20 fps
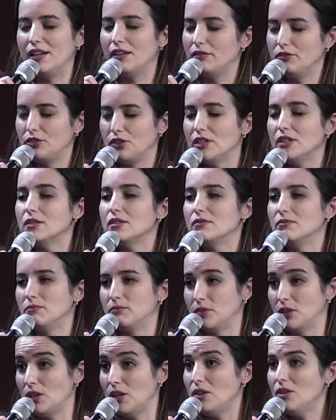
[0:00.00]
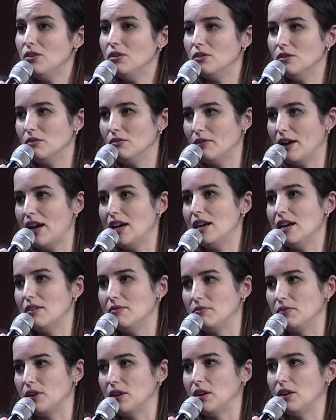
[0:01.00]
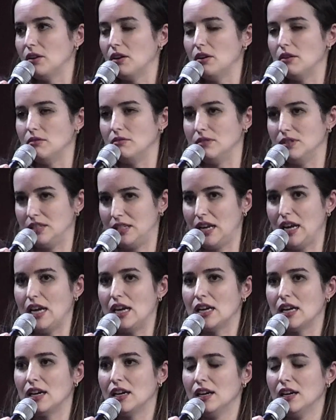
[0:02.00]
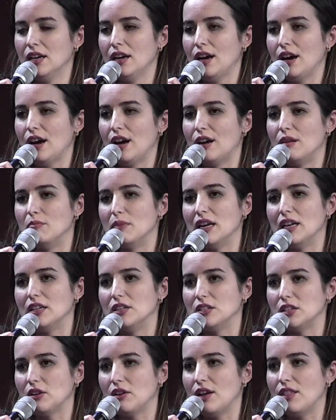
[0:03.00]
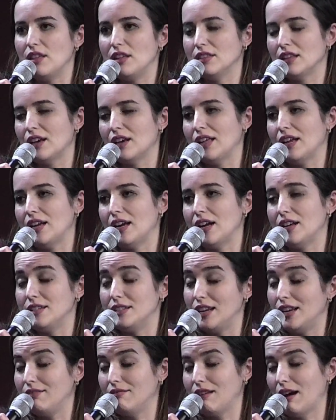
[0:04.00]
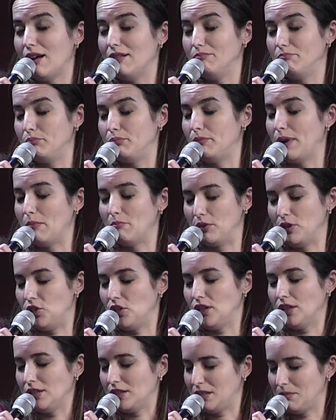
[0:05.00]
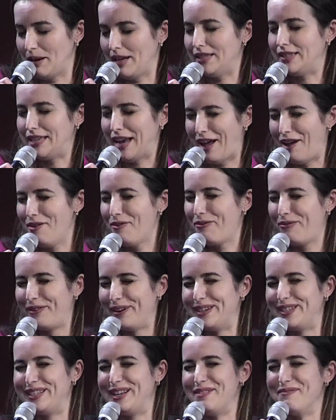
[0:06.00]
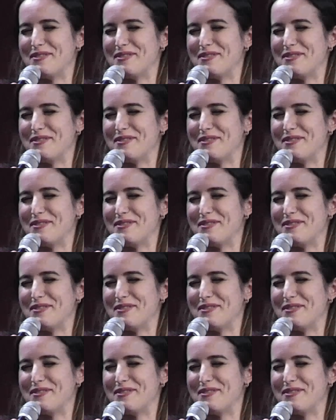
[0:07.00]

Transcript: just for you, right, and for your own sake. And so I think that, like, I'm preaching this to myself first and